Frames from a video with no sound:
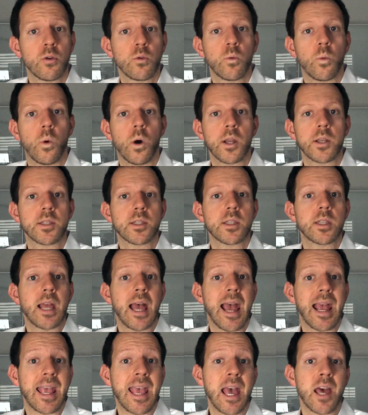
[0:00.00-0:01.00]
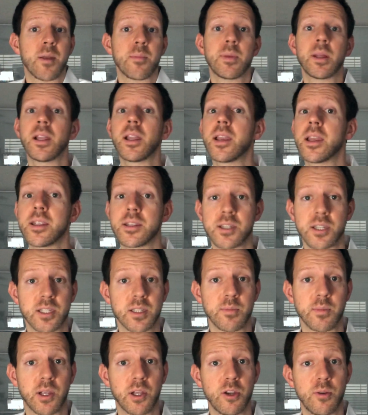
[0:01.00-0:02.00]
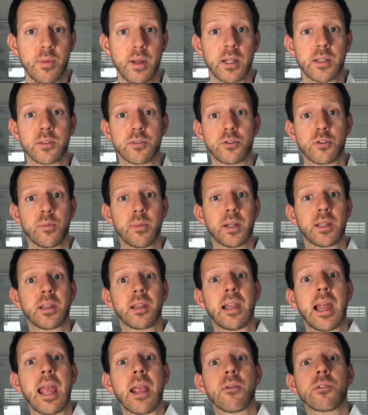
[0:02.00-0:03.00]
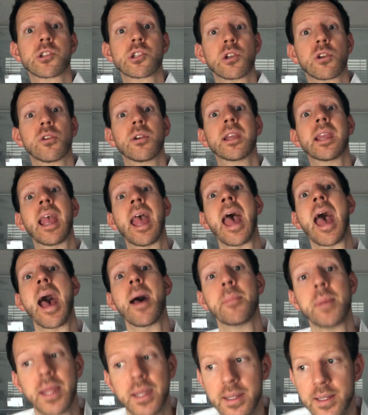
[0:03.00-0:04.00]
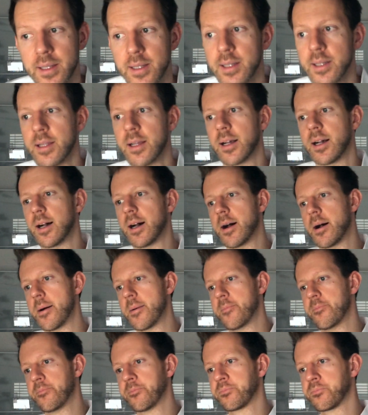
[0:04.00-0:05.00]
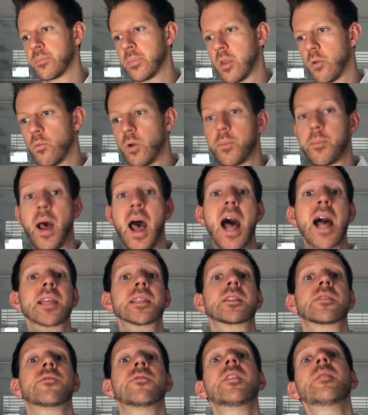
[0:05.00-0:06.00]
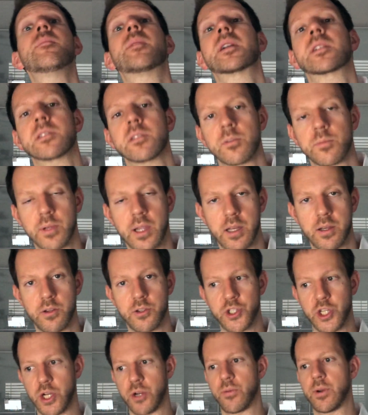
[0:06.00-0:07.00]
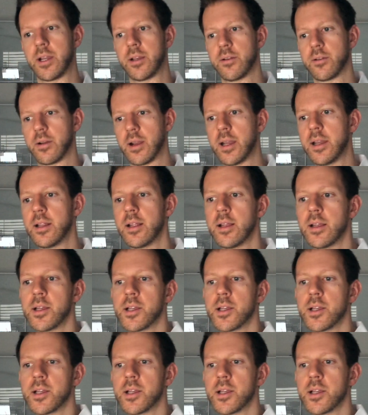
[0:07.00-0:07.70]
What accountability system can you build to build a language learning habit? What positive feedback loop can you generate, right?